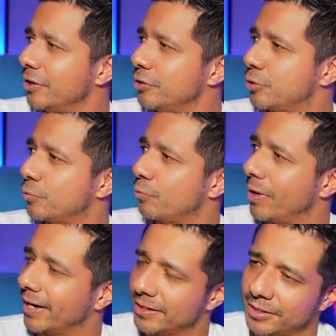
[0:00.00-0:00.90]

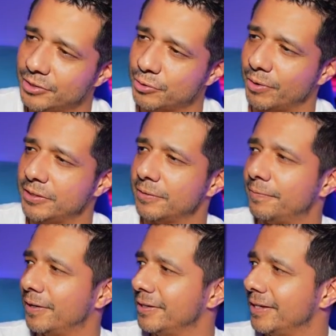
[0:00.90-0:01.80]
direct straight to
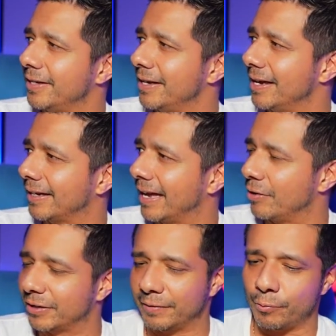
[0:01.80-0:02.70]
funded
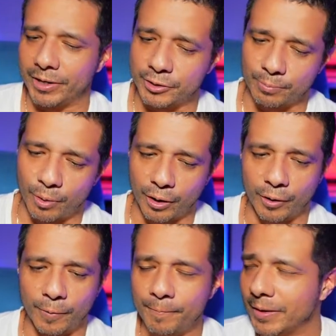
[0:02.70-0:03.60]
account giveaway
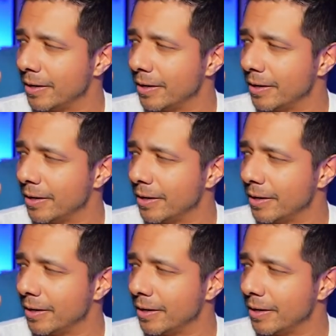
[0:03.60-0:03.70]
tomorrow.